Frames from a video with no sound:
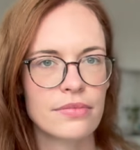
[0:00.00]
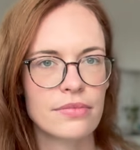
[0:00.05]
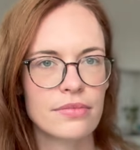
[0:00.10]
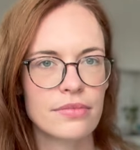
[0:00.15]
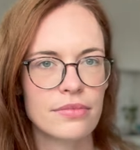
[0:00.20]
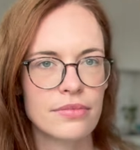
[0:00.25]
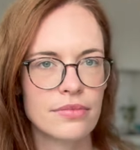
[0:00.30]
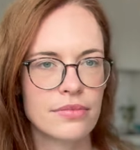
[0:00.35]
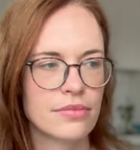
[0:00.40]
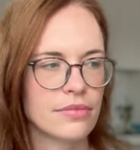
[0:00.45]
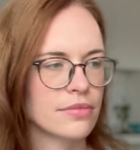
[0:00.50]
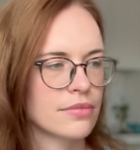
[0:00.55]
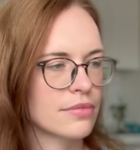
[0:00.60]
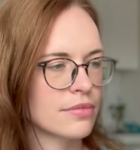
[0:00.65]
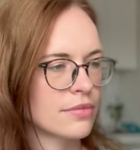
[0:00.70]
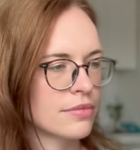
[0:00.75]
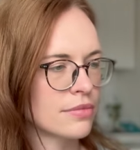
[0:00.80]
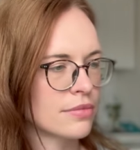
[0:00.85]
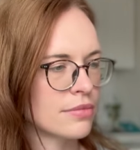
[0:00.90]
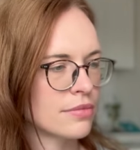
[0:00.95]

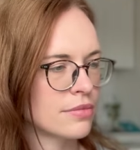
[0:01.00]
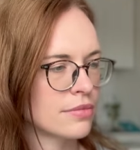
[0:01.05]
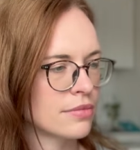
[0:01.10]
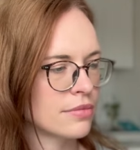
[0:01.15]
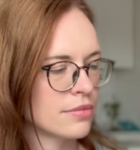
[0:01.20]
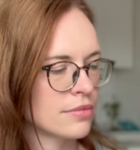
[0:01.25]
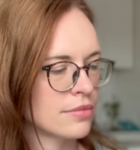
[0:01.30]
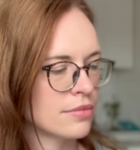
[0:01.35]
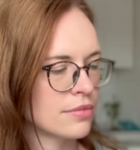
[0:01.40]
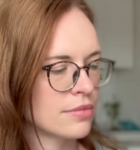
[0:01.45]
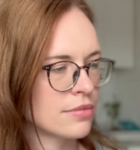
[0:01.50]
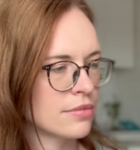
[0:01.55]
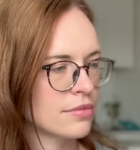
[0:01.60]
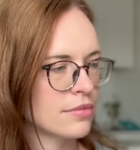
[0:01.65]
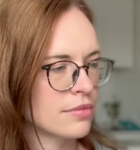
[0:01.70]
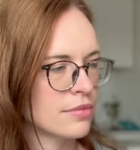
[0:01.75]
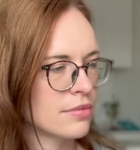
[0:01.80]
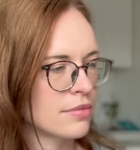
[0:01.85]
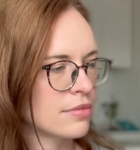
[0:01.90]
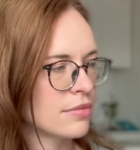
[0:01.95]

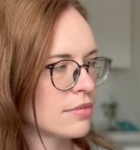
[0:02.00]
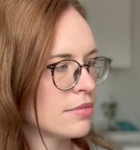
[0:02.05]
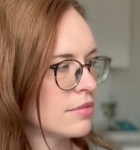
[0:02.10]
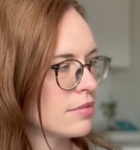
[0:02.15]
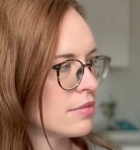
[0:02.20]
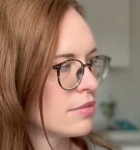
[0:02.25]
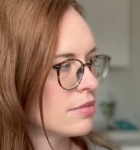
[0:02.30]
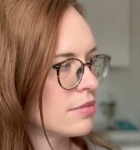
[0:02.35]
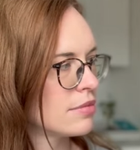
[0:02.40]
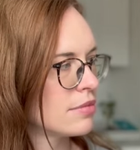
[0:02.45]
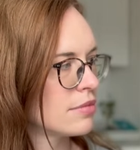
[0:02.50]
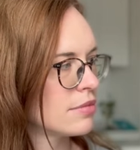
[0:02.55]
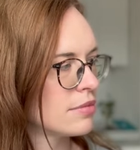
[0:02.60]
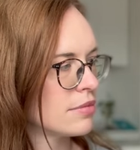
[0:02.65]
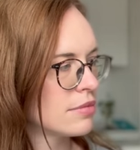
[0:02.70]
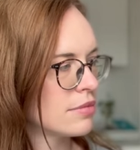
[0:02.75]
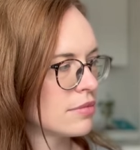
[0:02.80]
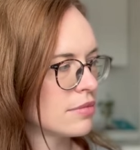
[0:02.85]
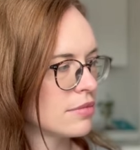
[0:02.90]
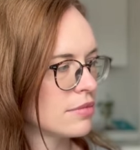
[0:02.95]

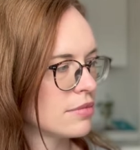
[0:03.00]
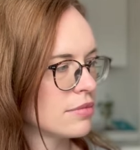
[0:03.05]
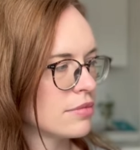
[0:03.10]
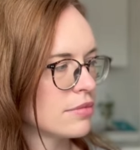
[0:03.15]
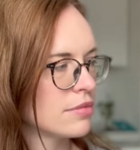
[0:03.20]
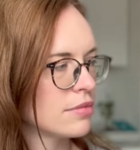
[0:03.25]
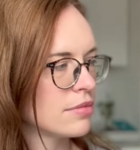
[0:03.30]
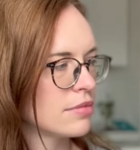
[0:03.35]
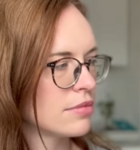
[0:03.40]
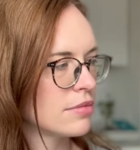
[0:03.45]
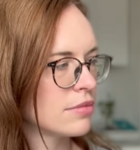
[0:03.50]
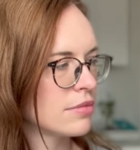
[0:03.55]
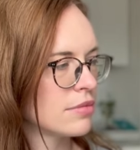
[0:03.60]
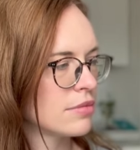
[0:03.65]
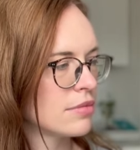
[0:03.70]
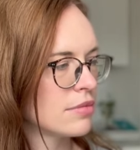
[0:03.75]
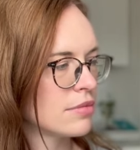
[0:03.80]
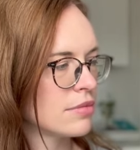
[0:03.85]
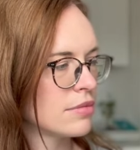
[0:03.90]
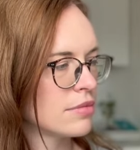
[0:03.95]

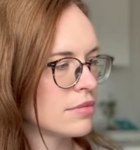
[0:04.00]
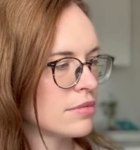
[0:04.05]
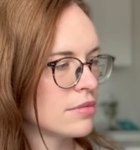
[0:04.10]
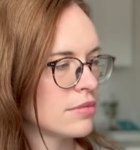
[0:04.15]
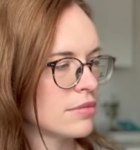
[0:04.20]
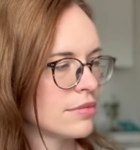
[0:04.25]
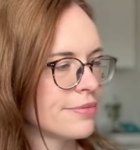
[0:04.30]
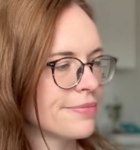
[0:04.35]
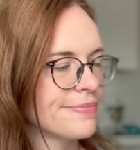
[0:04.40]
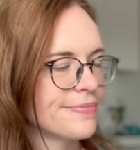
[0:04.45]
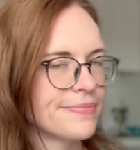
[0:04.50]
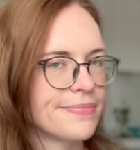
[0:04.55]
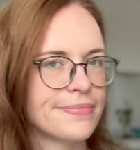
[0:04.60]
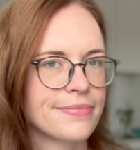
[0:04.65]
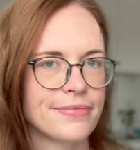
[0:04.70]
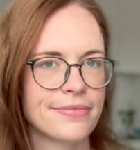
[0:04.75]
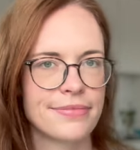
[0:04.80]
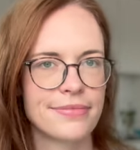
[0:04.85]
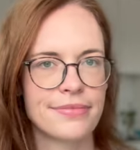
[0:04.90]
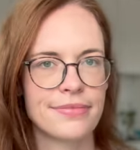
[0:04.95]

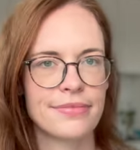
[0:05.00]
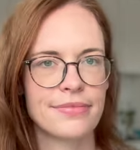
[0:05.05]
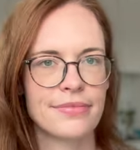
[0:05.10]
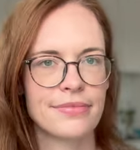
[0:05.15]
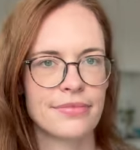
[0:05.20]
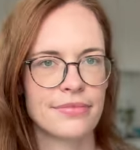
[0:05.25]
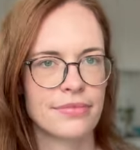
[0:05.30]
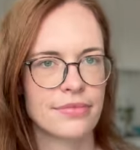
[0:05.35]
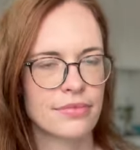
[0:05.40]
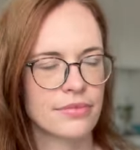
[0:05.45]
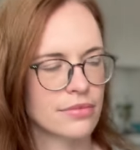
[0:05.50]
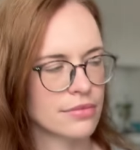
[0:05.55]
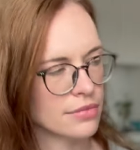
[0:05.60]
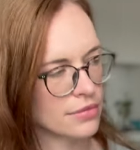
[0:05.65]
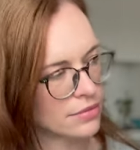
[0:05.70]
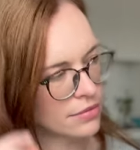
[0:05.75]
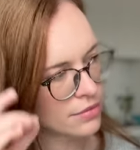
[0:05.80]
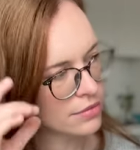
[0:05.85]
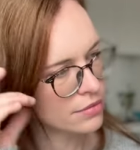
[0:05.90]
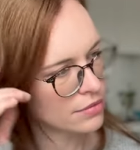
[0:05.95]

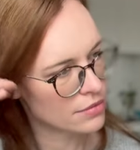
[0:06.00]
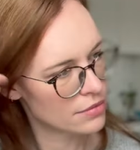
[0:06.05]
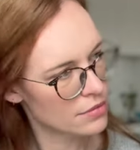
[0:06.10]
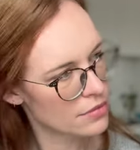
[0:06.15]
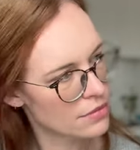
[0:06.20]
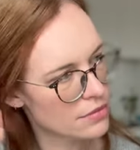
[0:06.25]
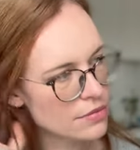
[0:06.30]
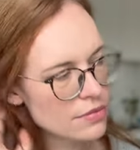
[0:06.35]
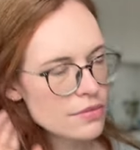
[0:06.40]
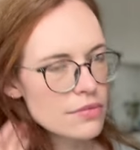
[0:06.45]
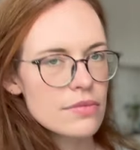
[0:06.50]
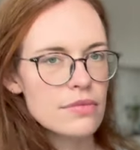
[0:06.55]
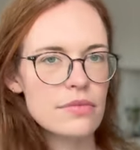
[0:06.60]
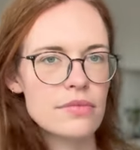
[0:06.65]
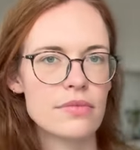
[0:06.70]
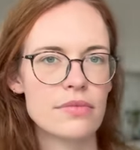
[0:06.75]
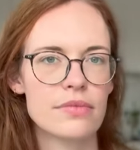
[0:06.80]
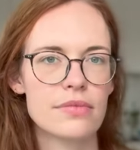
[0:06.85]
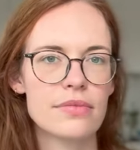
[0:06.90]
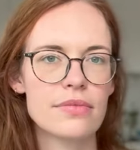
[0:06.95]

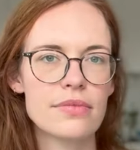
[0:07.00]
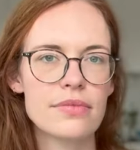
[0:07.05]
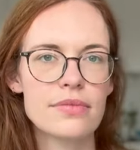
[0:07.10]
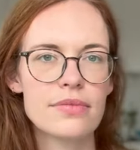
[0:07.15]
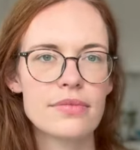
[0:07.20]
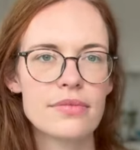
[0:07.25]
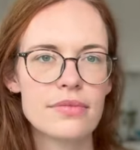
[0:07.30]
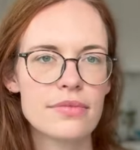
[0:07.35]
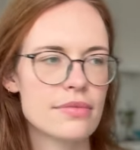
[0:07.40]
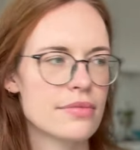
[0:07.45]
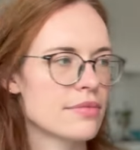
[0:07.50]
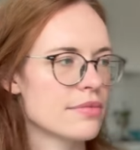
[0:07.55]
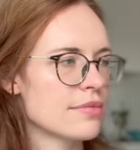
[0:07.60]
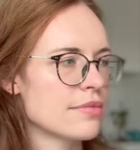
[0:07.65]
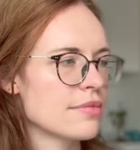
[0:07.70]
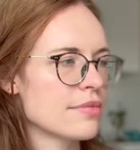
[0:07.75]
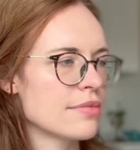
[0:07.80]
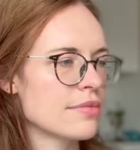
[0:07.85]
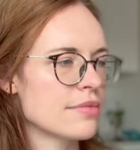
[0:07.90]
(not speaking)